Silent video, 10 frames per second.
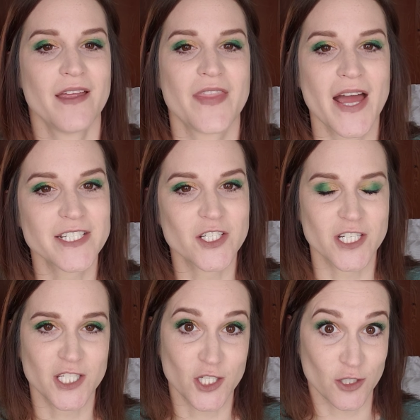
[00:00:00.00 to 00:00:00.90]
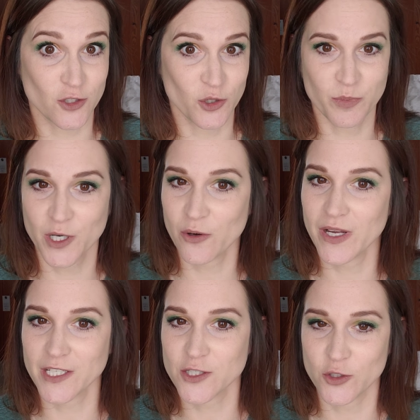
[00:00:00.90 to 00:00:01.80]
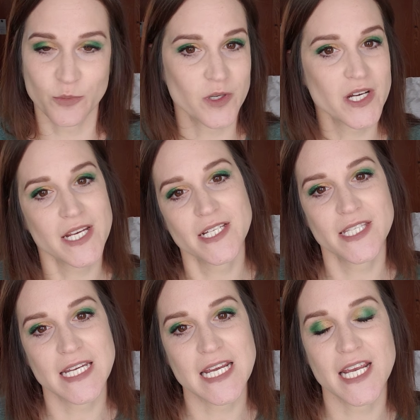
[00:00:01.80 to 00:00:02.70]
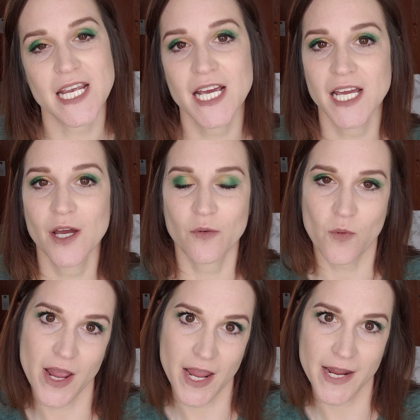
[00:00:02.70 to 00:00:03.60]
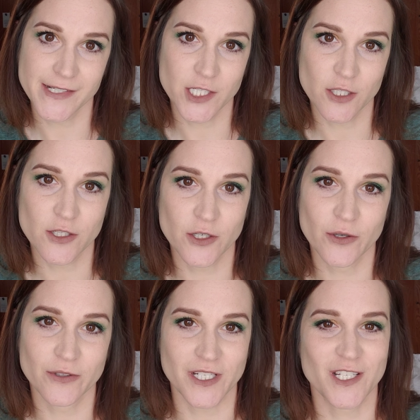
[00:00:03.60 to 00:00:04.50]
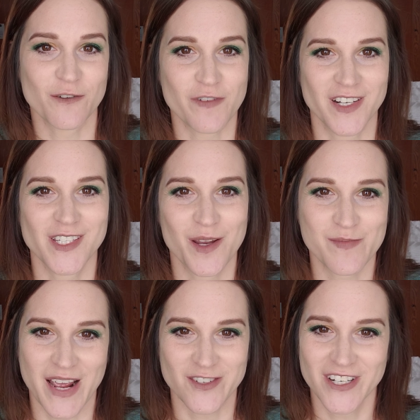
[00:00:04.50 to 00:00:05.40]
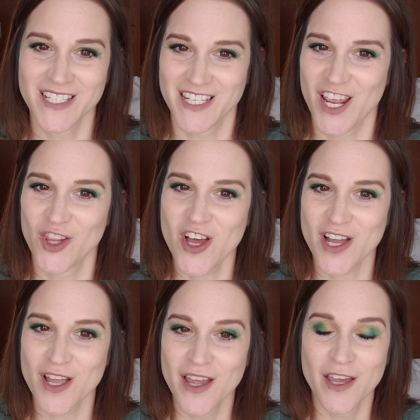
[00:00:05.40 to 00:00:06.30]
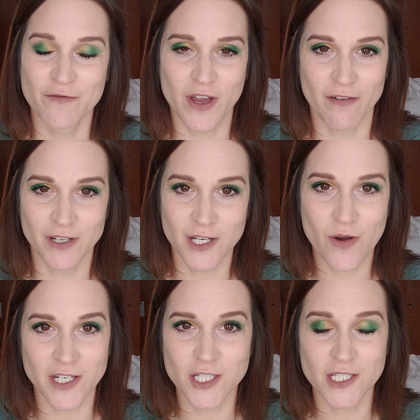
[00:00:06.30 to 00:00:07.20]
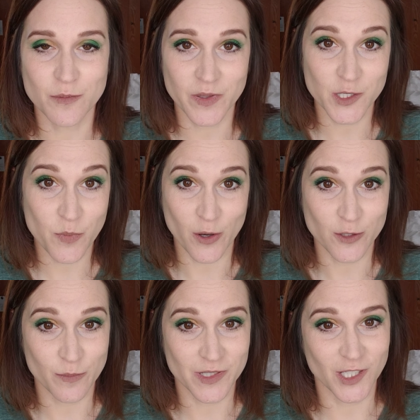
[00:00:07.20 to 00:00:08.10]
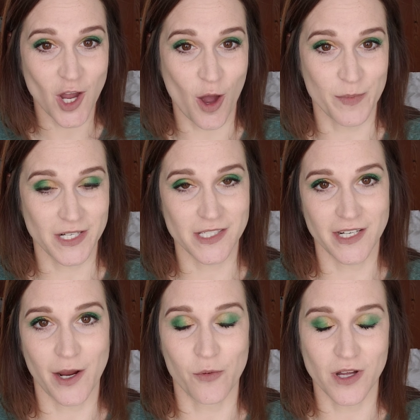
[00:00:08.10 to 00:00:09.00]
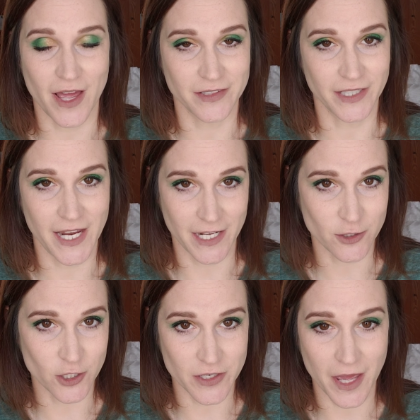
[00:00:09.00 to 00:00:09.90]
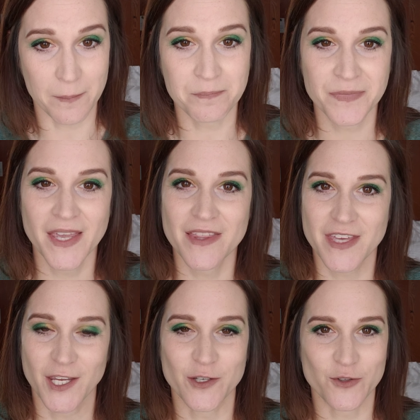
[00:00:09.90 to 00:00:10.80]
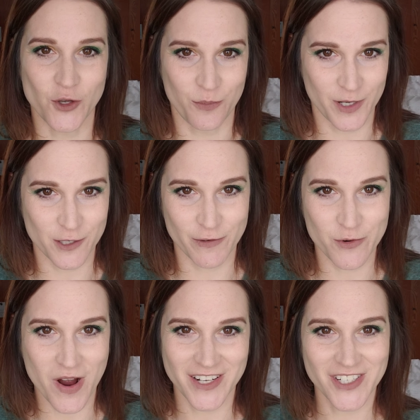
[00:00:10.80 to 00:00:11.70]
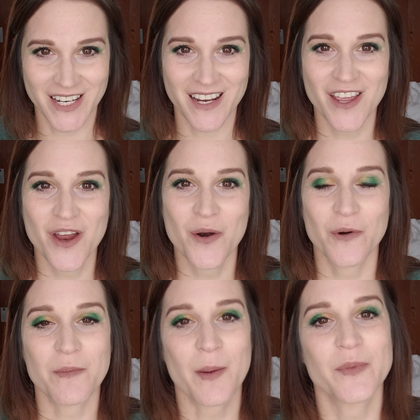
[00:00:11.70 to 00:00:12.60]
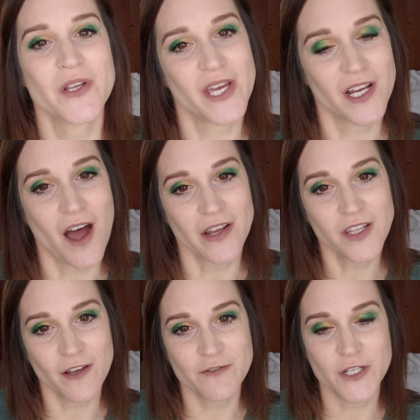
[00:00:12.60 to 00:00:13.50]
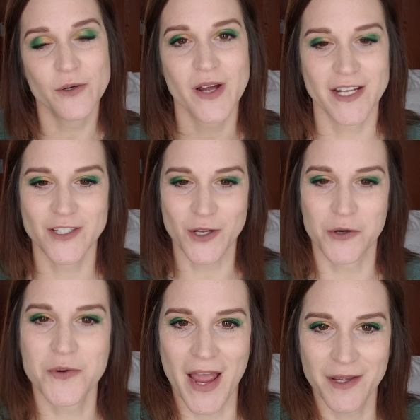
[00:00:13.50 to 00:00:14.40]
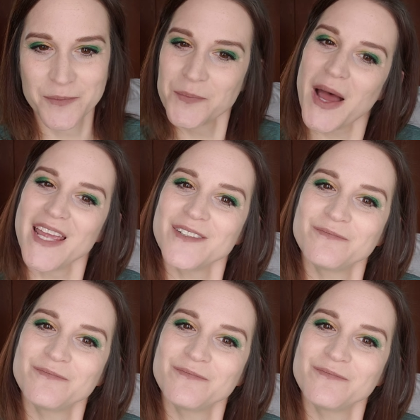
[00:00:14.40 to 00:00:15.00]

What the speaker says: that's just a super quick, super easy way to do just a fun St. Patrick's Day look. If you have any questions, please post them in the comments and I will gladly answer them. Thank you so much for watching. Remember that God loves you and so do I. Bye.